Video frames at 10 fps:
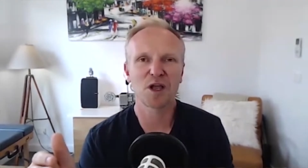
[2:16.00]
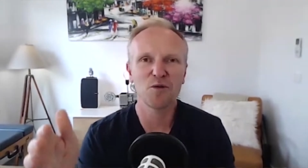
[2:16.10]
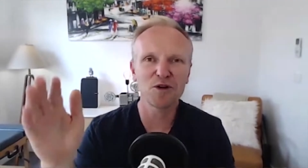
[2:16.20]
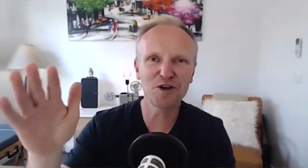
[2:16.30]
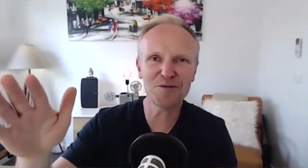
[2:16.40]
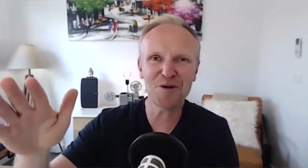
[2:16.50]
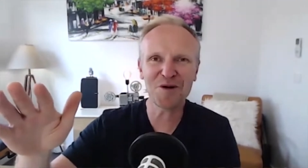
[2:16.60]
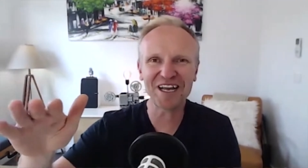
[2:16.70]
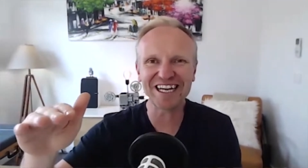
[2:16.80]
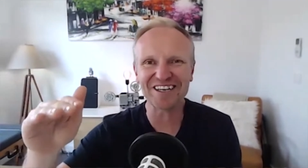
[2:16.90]
Well, good
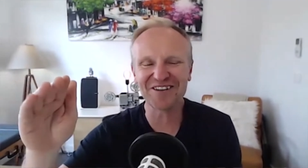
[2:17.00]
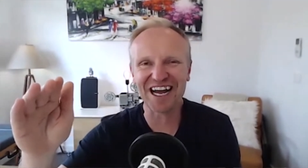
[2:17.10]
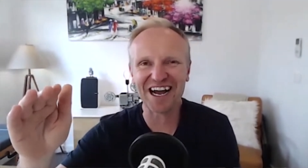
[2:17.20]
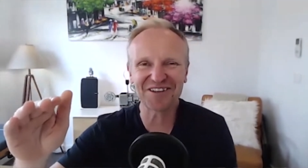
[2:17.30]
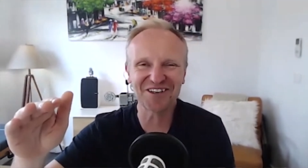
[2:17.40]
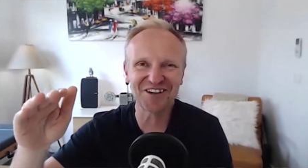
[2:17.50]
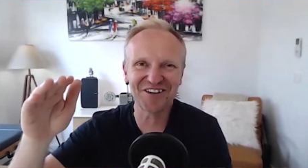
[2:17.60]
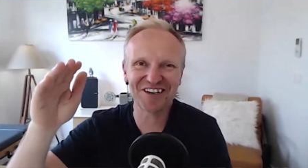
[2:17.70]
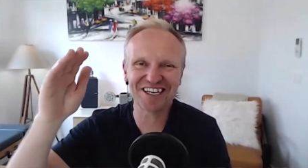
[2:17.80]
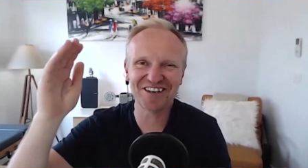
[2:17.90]
morning, good
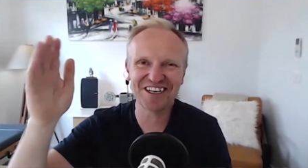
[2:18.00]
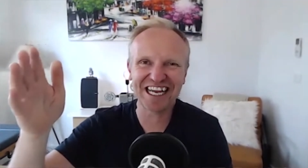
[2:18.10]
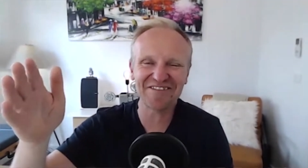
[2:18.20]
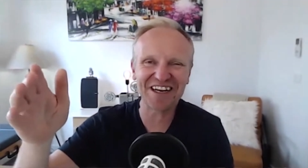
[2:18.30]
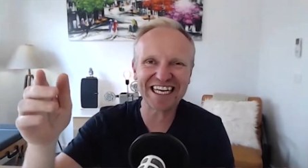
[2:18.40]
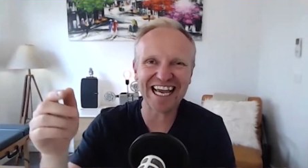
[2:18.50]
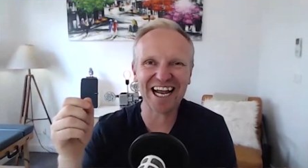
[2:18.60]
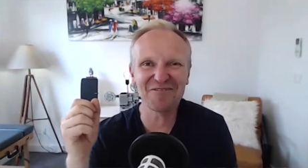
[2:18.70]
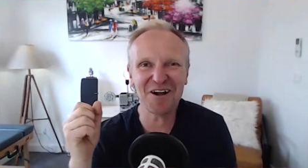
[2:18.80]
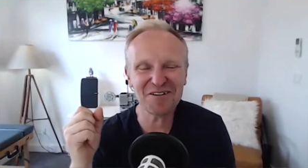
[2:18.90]
afternoon, good evening,
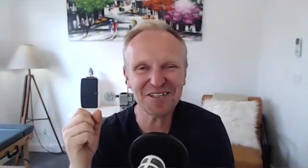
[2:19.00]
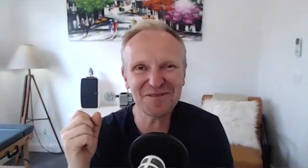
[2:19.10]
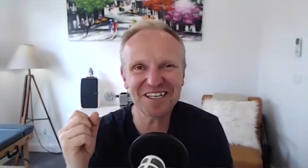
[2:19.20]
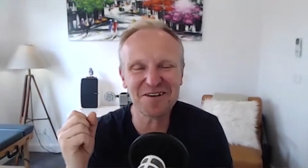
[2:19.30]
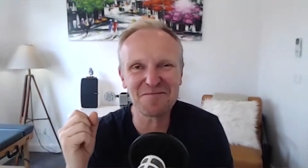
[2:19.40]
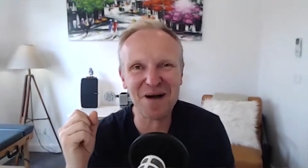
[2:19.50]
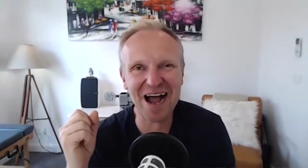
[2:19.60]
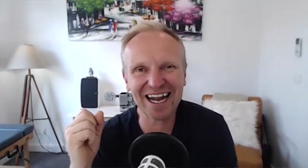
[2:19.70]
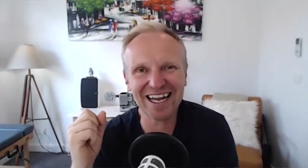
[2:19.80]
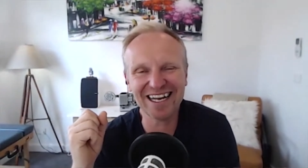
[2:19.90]
gang. Welcome to the
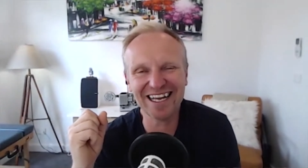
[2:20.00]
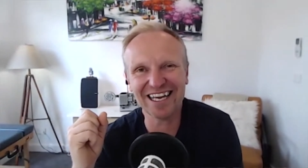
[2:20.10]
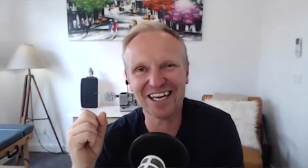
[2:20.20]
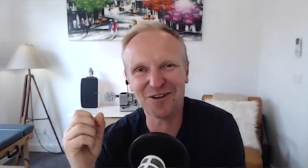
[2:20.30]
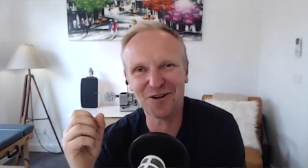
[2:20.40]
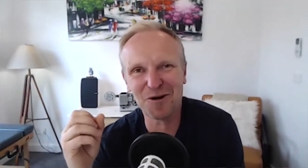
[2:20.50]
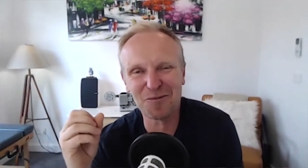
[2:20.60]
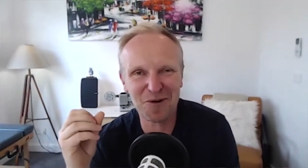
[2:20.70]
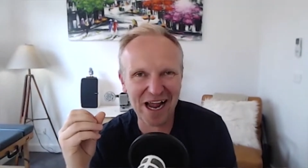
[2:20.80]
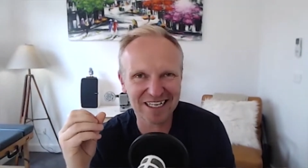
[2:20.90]
Marketing Your
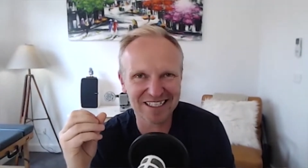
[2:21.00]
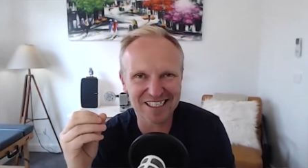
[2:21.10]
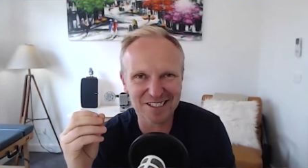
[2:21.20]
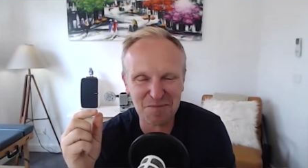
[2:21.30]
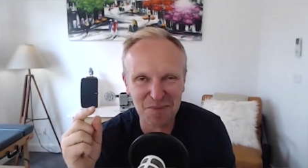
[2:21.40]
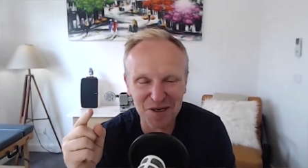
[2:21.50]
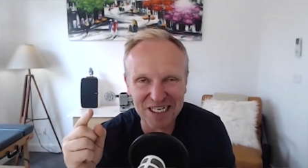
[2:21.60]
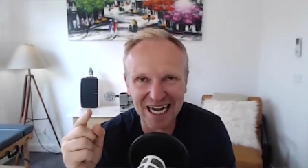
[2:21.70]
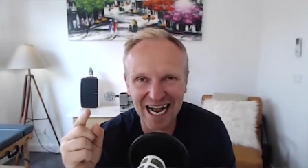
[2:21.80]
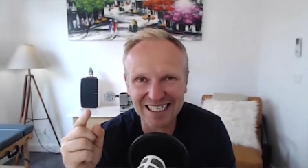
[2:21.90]
Practice
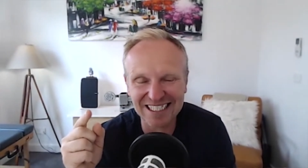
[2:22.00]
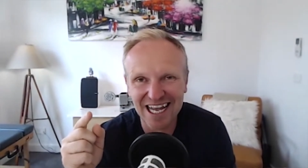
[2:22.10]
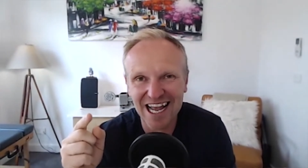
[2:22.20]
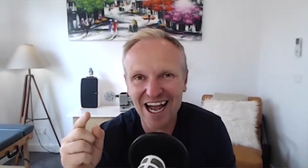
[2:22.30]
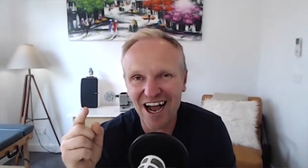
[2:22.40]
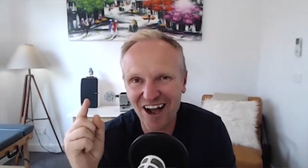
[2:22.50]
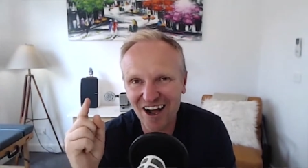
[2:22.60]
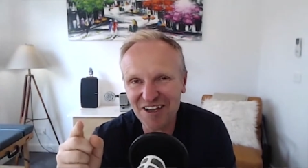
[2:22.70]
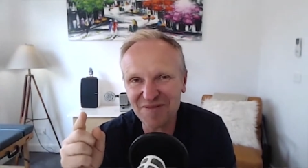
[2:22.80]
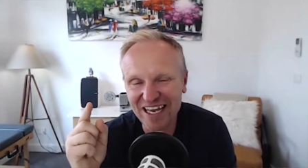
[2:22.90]
podcast.
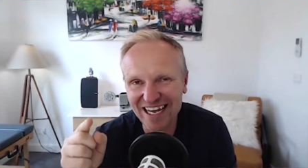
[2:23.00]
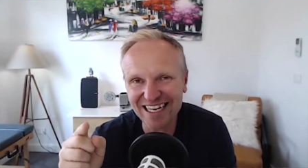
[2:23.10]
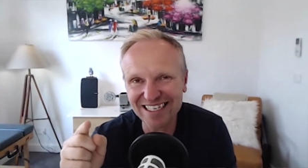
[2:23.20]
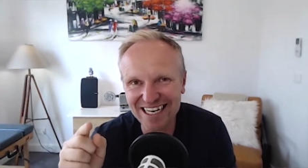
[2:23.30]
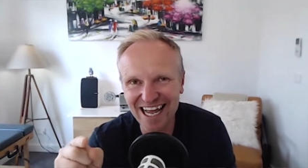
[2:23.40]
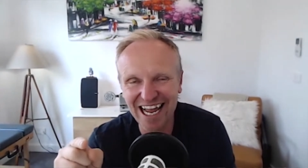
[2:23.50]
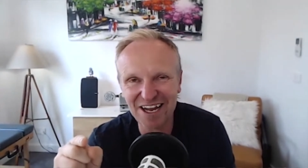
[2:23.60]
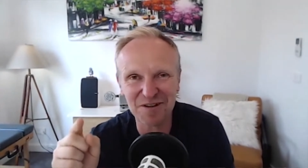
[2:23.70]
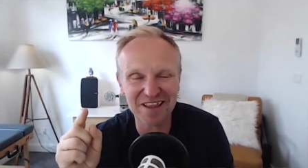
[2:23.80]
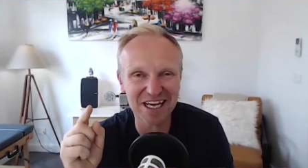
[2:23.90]
I'm here today
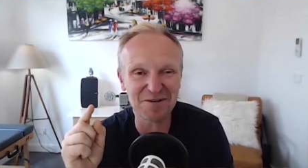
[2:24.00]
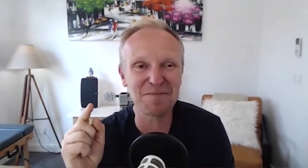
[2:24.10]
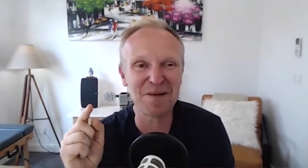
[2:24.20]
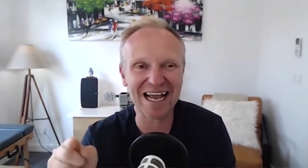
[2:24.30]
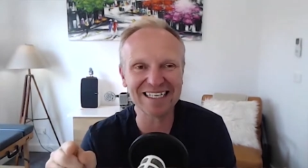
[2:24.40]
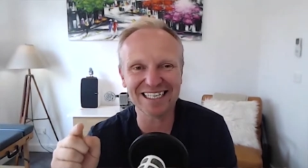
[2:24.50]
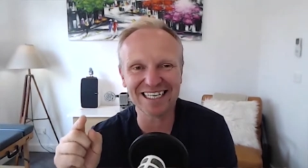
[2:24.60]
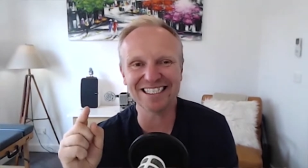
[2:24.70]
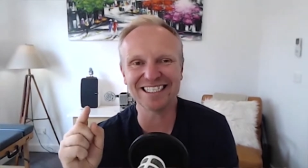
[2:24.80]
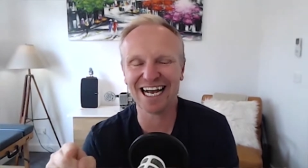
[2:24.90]
with the
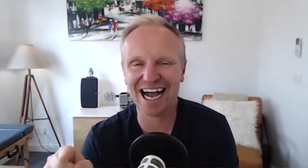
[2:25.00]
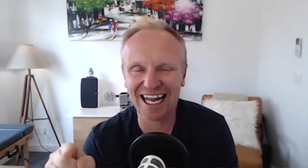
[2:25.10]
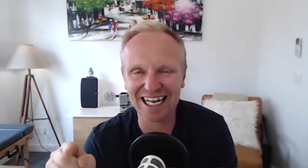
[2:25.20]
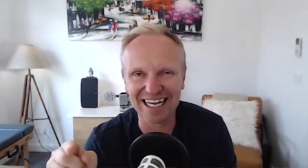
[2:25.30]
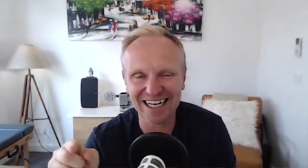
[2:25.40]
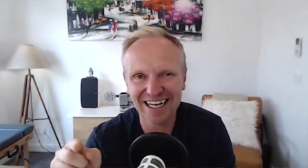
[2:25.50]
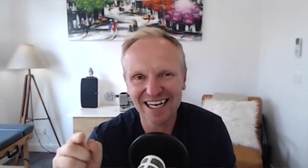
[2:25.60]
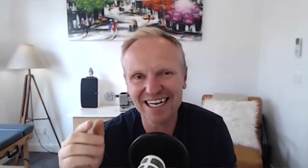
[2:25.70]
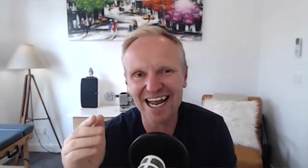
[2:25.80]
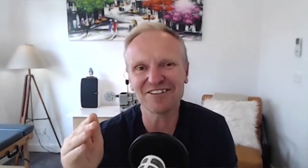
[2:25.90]
amazing Charley.
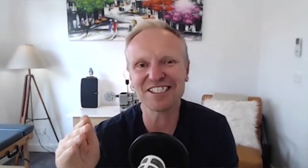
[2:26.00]
Now,